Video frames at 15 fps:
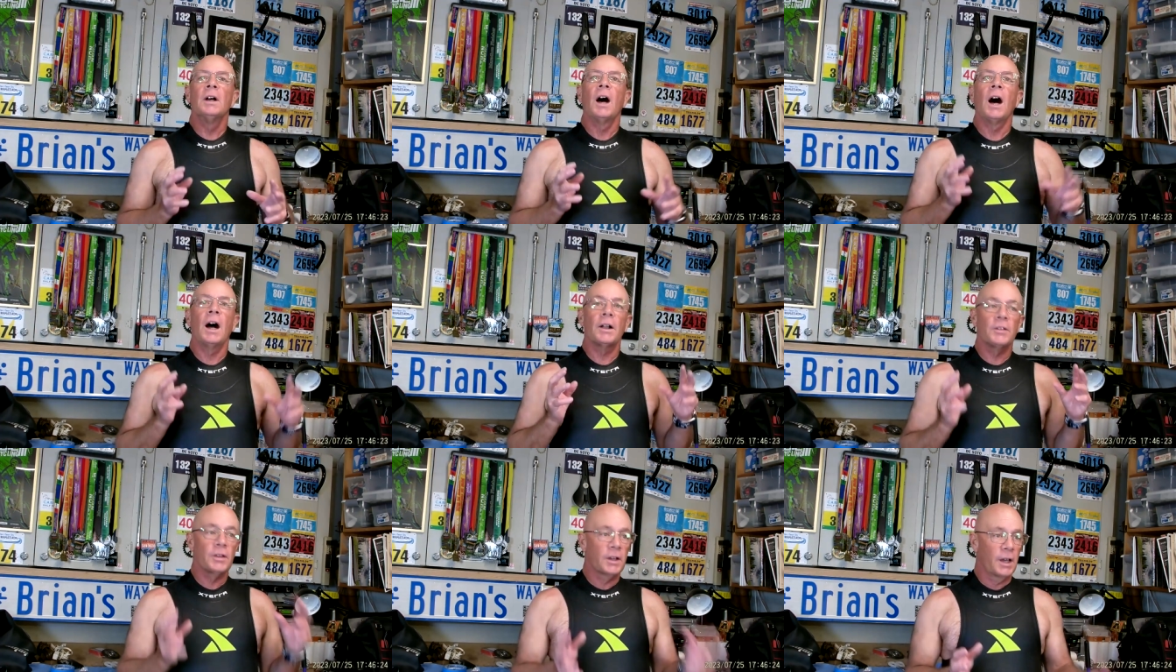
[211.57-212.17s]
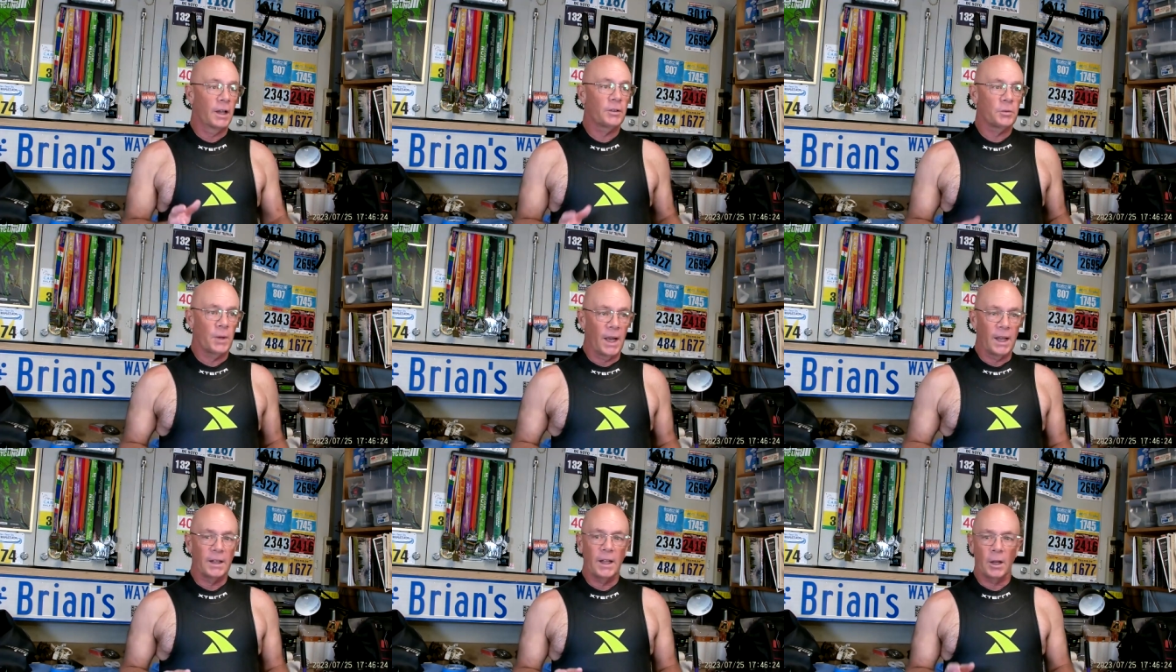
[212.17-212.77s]
to cut
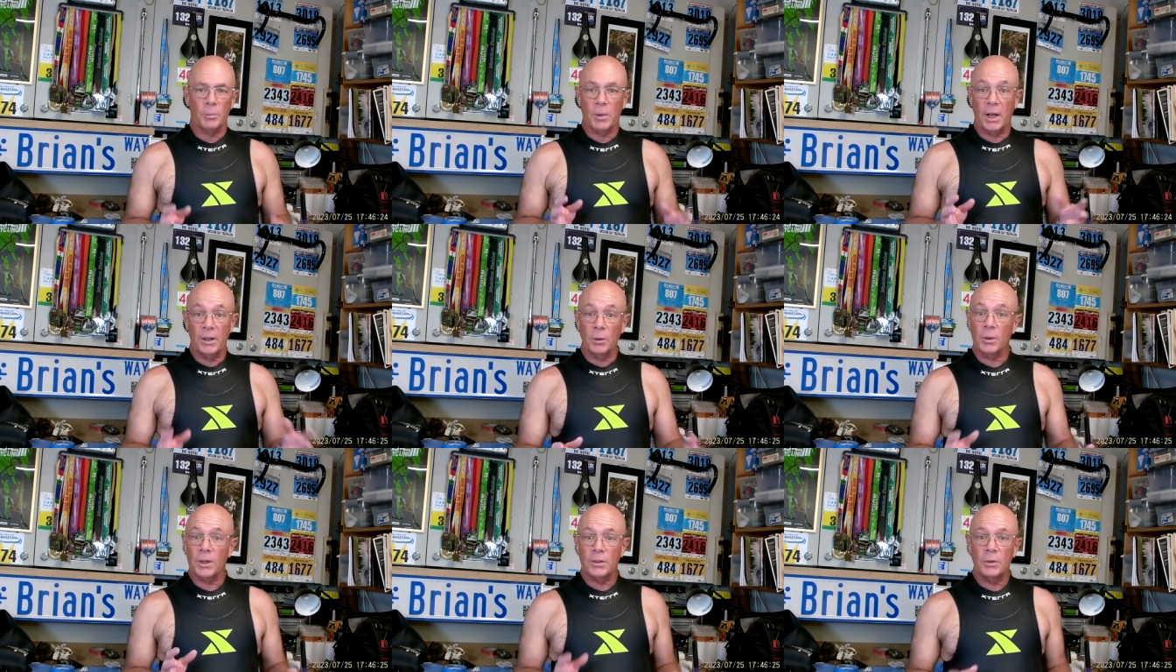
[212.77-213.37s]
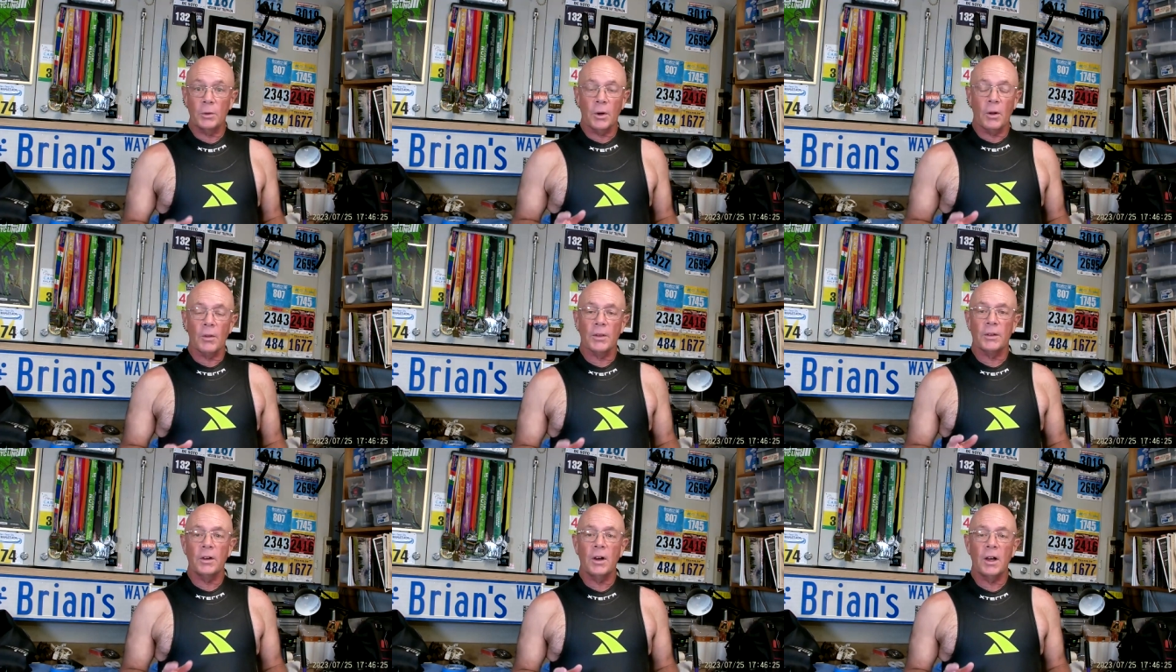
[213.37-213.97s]
drag down, but I don't want to do it
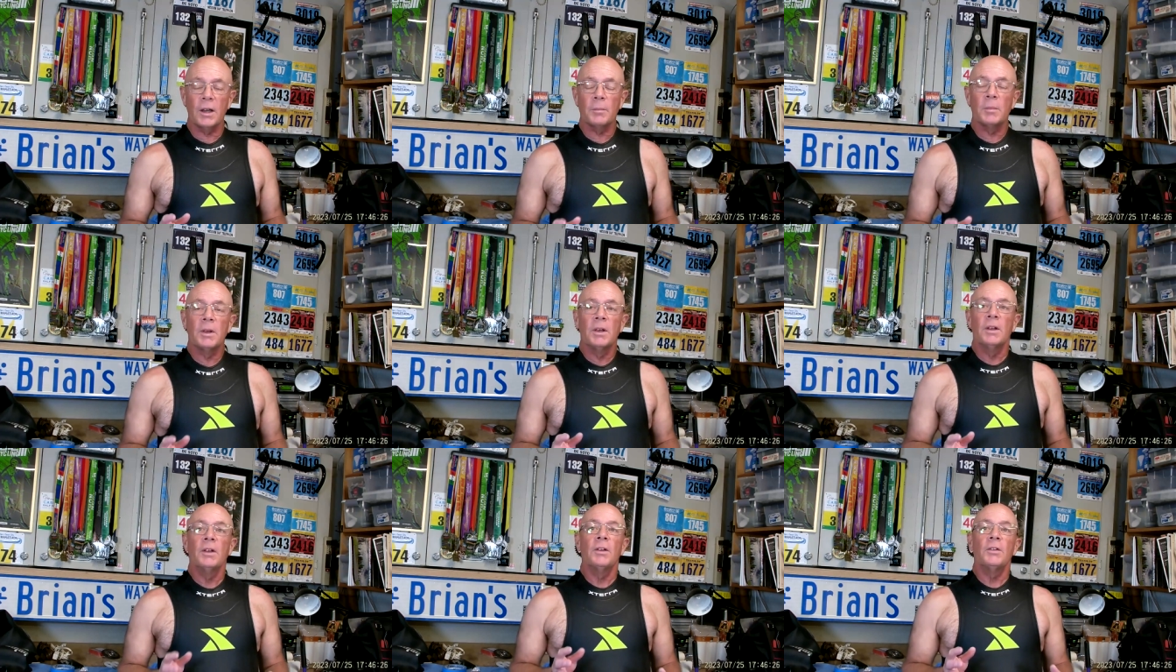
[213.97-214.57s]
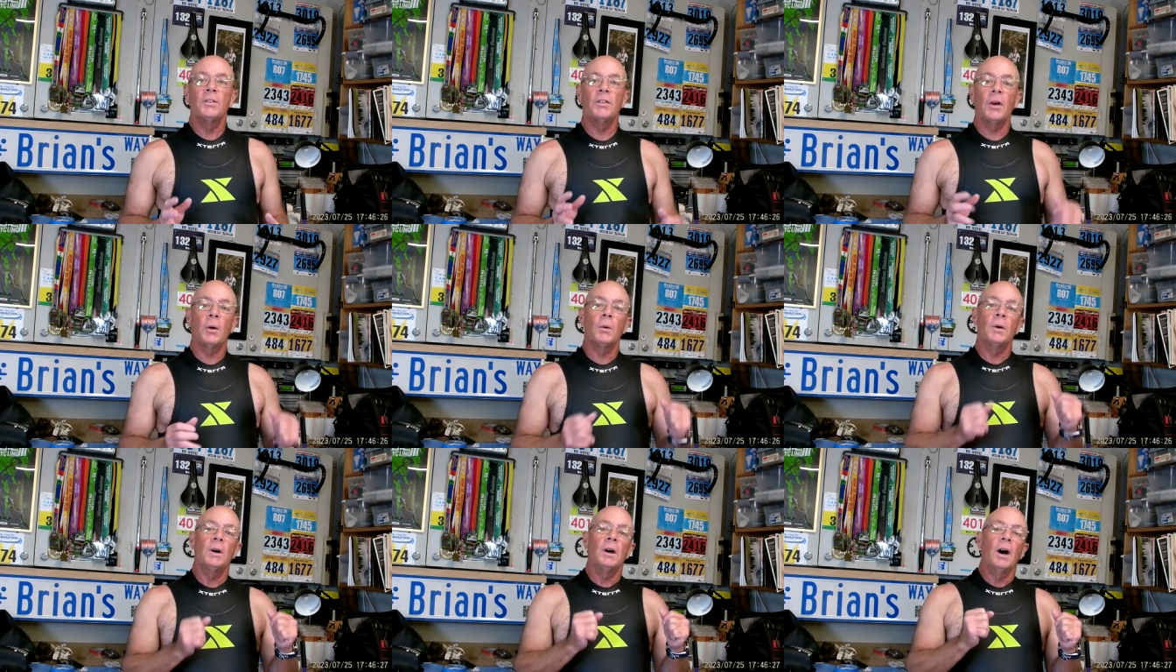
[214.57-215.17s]
all the time.
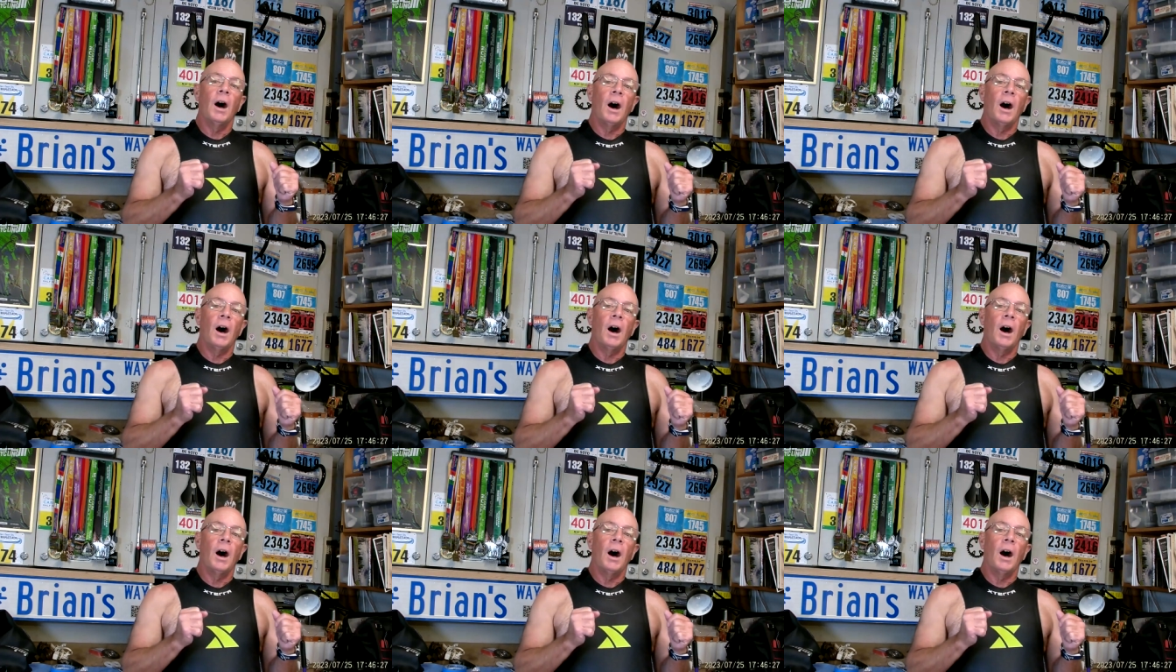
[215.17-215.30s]
So